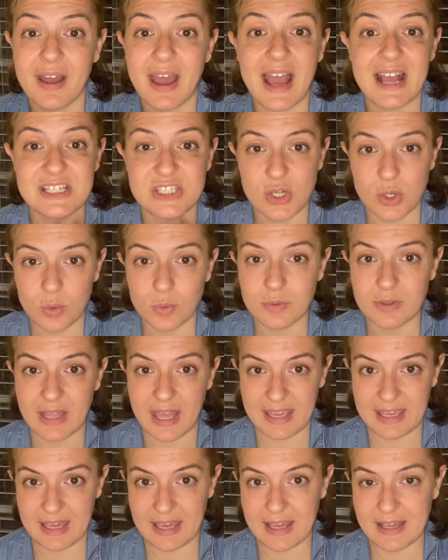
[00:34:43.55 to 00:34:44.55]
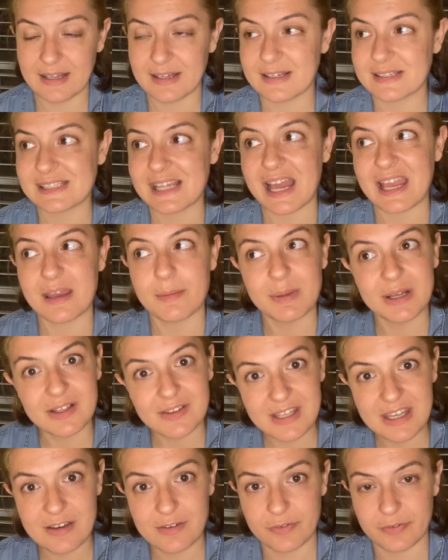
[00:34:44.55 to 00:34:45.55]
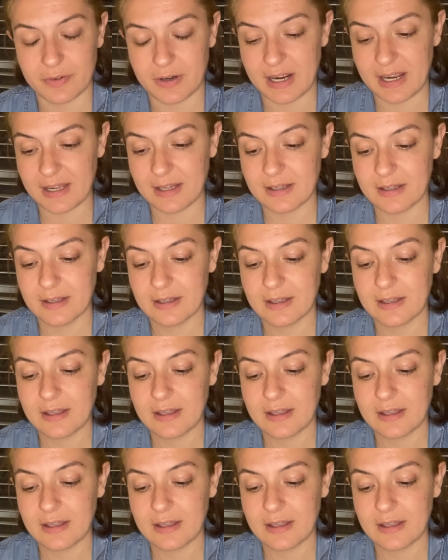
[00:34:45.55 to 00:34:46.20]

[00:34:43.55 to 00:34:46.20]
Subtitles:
I don't like it because I am a clean freak.